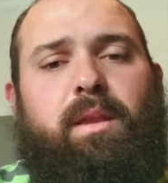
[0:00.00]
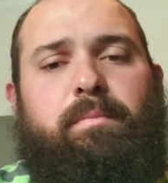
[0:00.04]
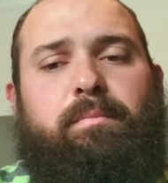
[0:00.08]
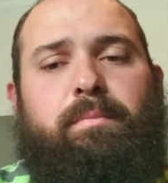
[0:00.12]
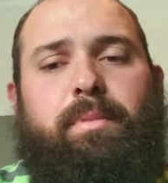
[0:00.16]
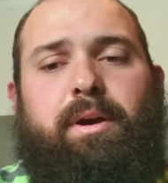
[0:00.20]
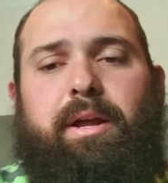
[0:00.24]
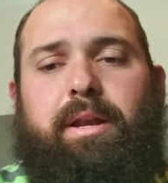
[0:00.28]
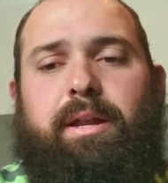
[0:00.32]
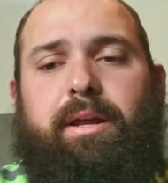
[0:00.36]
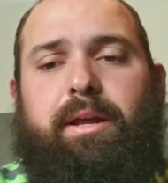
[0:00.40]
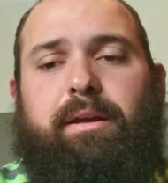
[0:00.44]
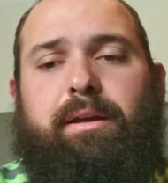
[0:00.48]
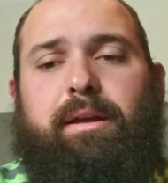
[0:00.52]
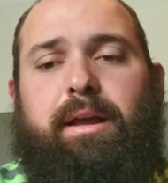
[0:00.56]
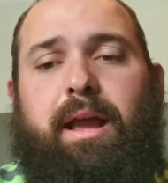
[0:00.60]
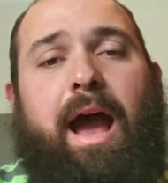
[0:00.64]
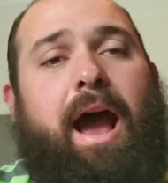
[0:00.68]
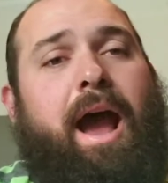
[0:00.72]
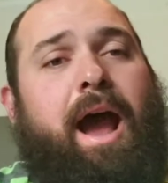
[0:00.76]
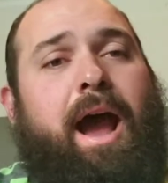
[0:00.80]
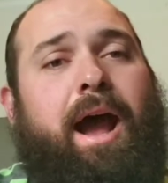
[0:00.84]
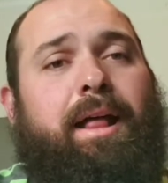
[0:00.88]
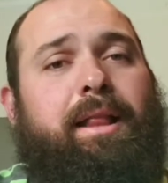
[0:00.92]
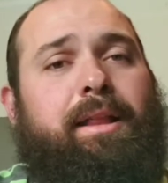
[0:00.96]
But uh,
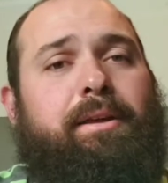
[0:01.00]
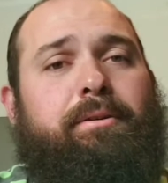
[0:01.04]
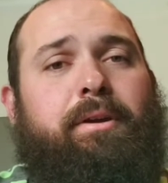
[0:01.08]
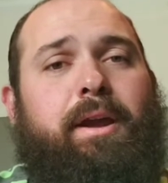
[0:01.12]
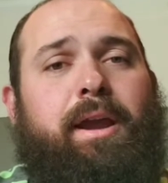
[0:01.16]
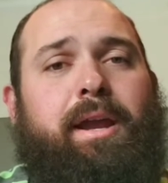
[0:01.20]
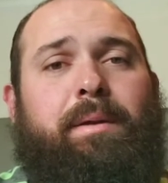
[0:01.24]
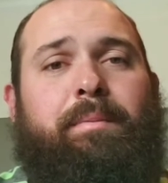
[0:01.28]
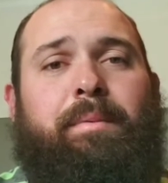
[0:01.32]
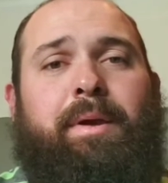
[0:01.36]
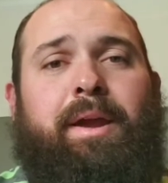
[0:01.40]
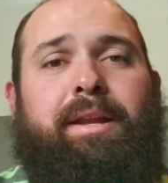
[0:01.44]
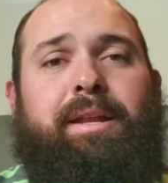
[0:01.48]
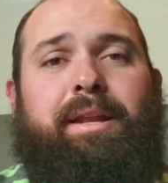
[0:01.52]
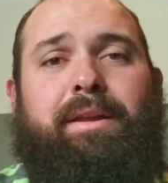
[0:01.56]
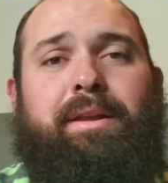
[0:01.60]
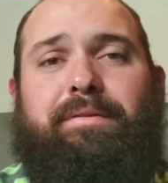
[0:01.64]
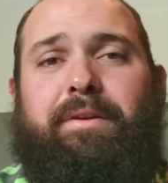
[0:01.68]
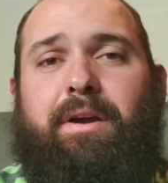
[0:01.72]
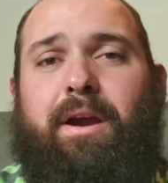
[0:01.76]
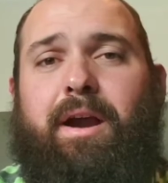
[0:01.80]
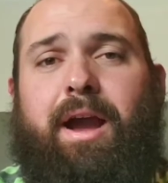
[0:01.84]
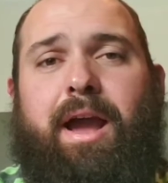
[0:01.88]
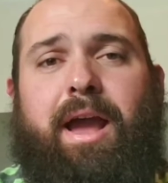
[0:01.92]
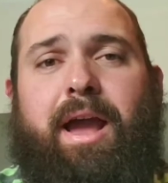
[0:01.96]
I highly recommend if
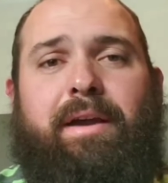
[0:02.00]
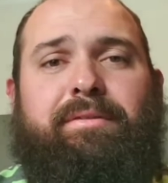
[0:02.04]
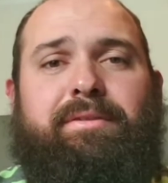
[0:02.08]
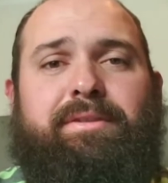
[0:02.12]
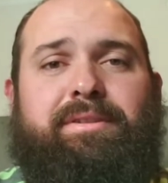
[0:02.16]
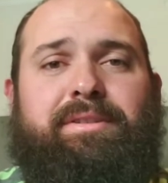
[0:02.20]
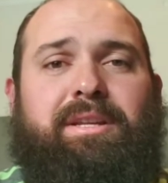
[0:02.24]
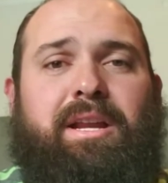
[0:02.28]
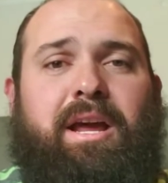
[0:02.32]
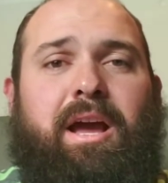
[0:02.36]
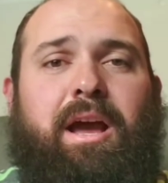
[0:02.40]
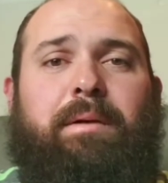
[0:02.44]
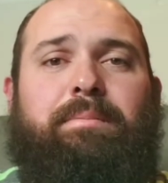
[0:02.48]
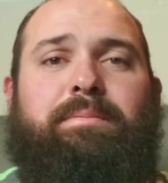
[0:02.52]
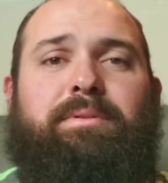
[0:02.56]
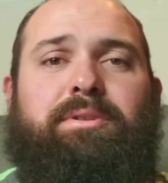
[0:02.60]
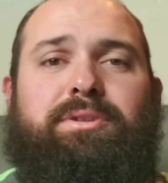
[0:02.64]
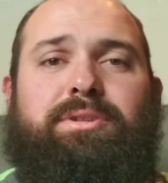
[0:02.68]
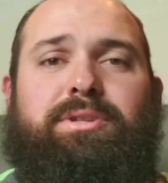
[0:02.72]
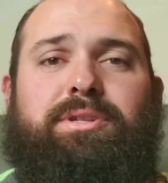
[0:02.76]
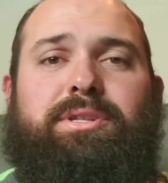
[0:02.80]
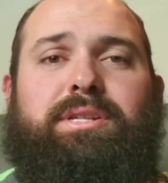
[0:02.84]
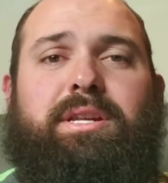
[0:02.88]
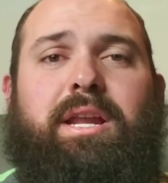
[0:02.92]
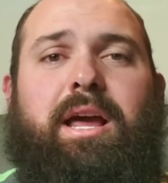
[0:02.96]
y'all haven't stopped, you
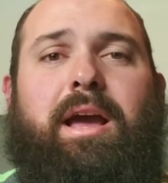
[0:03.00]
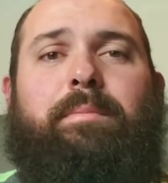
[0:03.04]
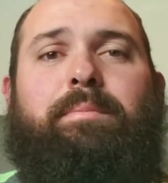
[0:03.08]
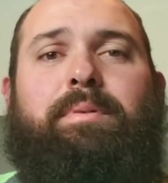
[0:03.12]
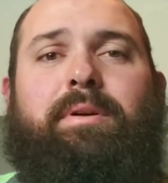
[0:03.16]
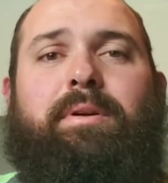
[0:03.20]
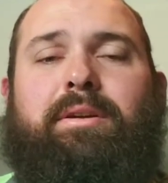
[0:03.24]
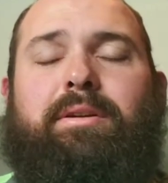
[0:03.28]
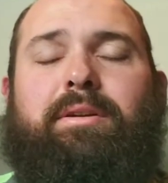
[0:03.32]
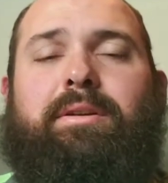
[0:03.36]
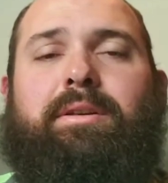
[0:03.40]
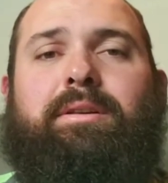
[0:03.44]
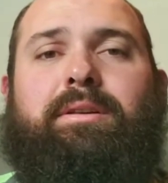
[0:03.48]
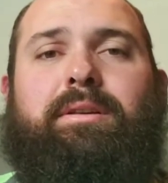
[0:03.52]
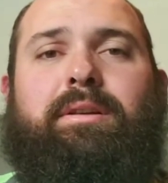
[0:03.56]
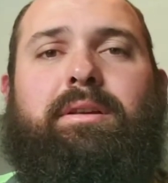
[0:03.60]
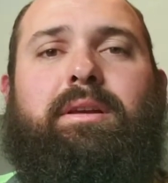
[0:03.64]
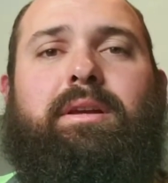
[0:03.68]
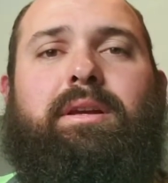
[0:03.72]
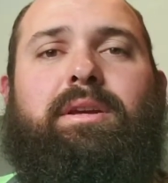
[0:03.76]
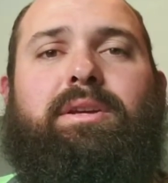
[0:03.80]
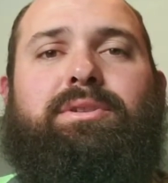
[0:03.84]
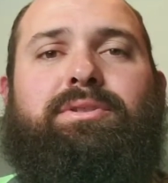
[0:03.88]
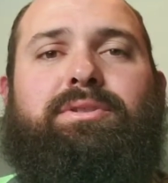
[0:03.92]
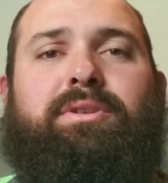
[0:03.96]
should stop here
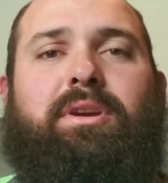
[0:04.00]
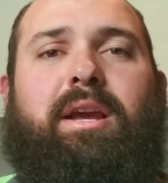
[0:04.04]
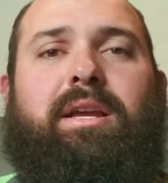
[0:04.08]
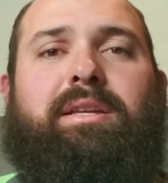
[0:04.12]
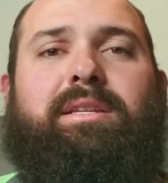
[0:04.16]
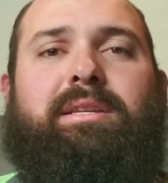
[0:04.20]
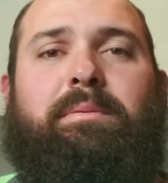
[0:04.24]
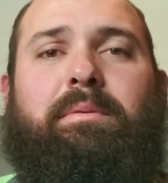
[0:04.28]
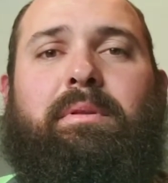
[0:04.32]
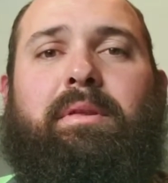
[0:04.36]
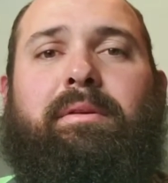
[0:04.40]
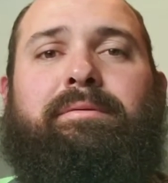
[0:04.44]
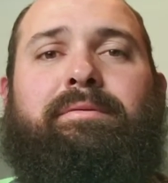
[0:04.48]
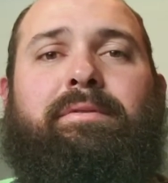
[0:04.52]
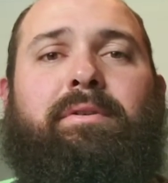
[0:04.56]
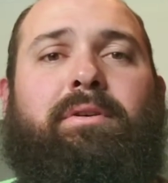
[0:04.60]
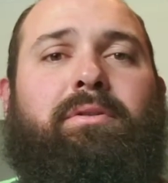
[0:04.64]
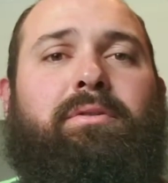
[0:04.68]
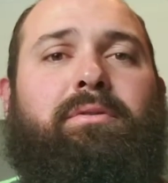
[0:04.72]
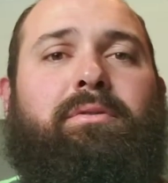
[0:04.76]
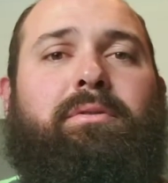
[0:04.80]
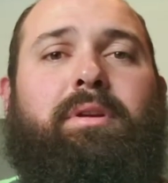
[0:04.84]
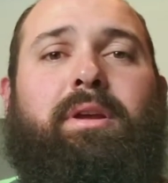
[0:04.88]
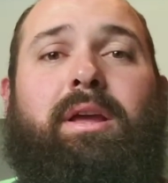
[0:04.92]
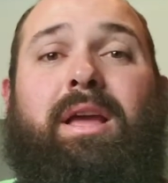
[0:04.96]
and try some of the
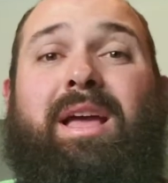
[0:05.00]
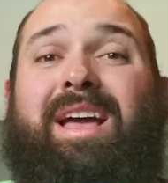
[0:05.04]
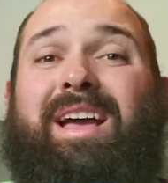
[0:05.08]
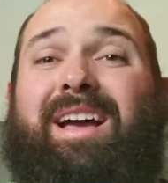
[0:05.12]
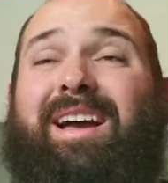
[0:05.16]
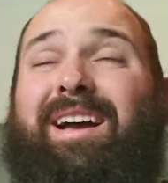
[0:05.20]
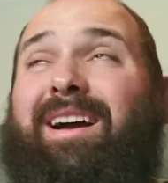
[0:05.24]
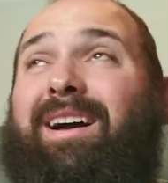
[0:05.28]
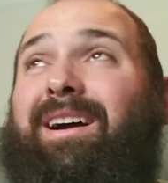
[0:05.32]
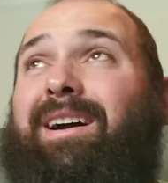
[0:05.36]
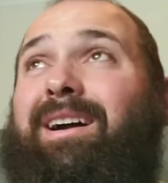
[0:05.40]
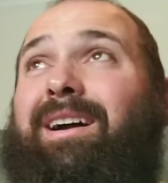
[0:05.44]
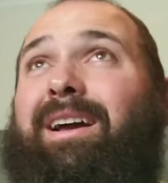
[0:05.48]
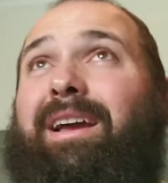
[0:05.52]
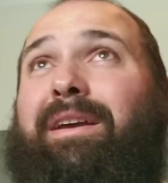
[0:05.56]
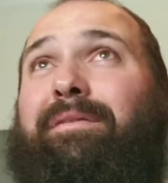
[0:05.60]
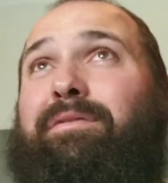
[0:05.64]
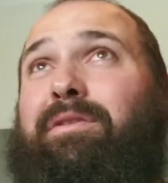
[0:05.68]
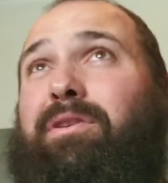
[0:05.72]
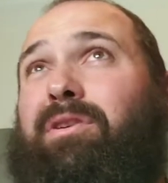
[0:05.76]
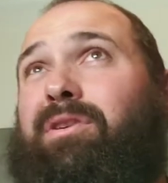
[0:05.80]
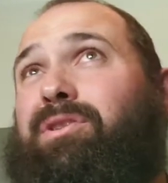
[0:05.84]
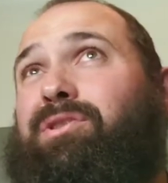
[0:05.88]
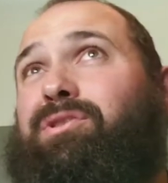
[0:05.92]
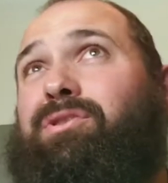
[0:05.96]
food. Uh, if
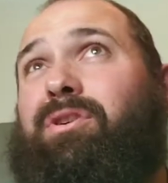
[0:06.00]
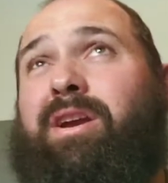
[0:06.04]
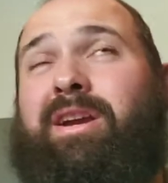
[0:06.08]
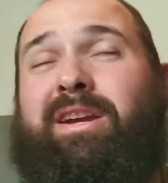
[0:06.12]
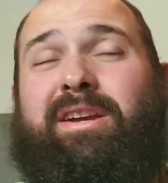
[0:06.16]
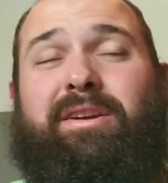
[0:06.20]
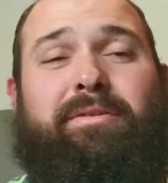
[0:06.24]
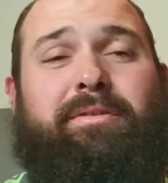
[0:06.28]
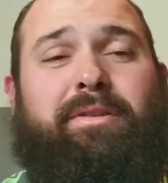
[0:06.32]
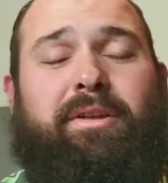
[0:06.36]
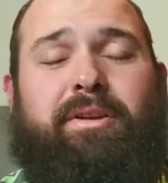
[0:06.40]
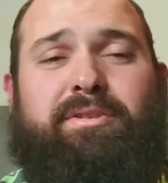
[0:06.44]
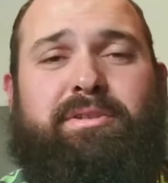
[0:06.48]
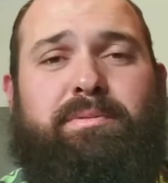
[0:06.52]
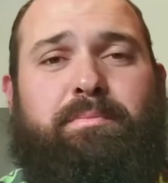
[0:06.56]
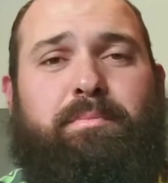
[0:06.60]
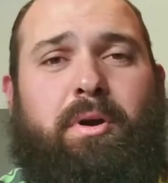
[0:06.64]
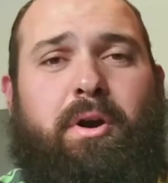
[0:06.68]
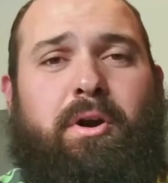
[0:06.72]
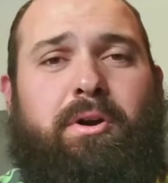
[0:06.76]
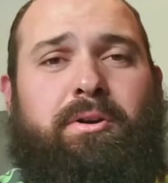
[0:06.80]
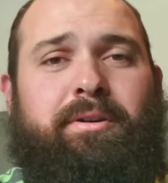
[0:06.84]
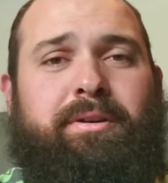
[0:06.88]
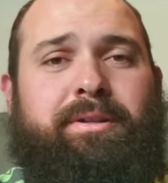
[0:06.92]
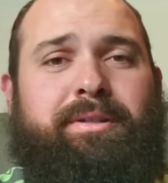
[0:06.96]
you're a drinker, there's a
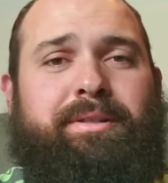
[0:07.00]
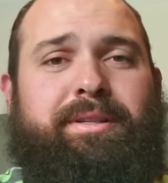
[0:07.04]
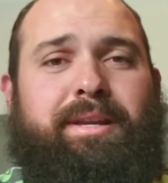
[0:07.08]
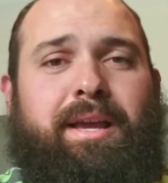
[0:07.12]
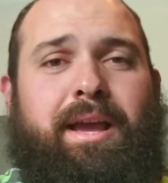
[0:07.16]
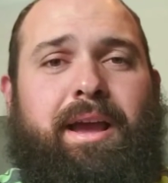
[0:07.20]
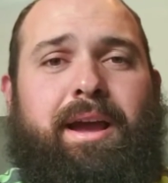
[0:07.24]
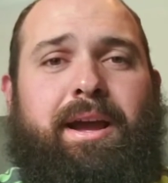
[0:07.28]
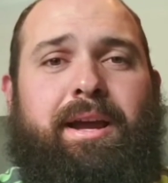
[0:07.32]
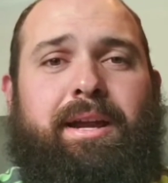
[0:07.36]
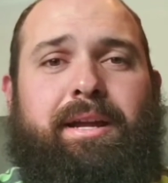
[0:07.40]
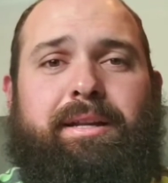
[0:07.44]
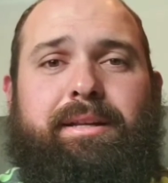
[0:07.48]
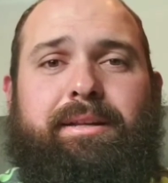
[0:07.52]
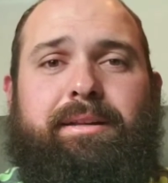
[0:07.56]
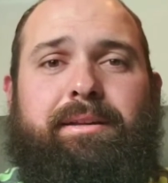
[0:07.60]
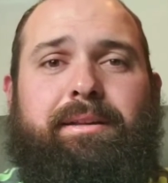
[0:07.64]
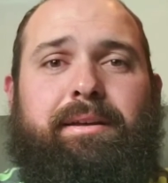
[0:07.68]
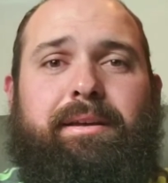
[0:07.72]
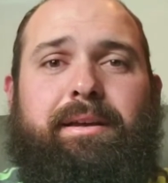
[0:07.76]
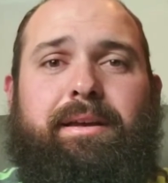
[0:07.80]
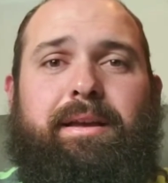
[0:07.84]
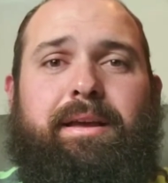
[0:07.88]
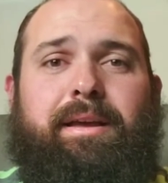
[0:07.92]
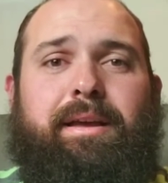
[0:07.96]
bar inside
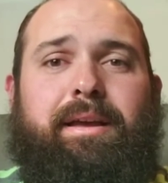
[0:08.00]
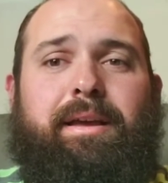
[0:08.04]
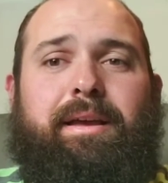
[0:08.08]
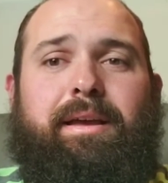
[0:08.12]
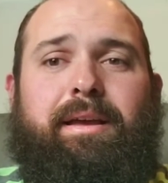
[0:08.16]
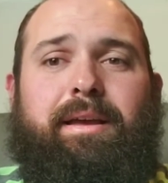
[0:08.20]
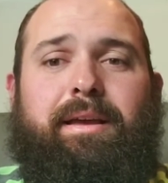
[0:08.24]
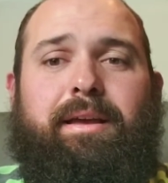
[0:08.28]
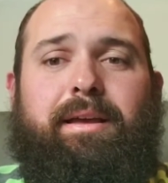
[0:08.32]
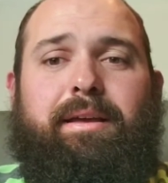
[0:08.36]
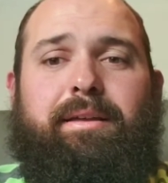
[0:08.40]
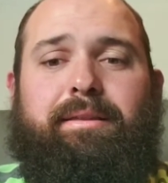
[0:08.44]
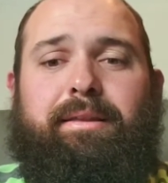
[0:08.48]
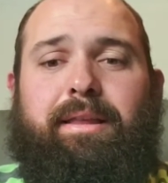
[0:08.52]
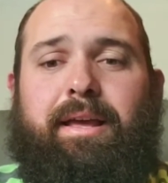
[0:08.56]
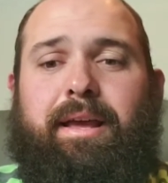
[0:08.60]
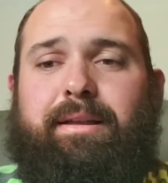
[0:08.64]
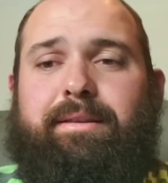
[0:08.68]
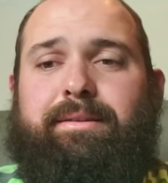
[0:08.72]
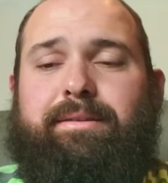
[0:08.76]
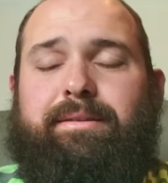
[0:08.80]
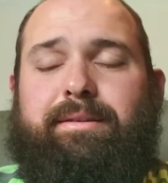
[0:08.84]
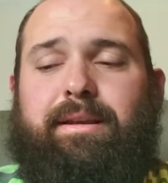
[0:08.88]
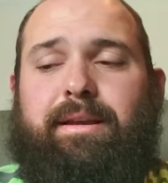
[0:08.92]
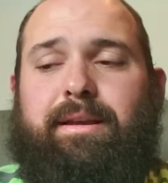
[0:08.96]

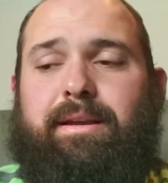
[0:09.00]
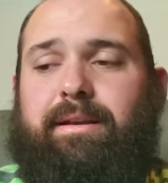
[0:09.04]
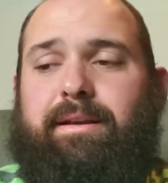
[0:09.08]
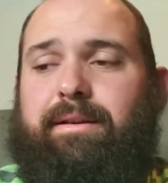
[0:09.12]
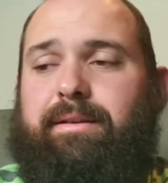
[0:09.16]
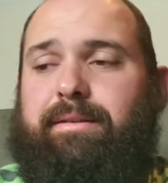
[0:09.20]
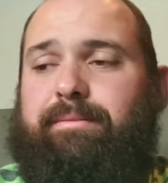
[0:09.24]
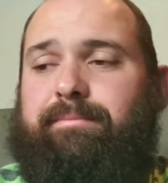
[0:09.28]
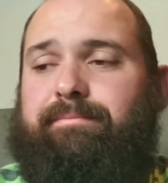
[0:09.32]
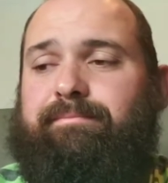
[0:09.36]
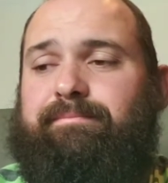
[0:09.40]
that's uh,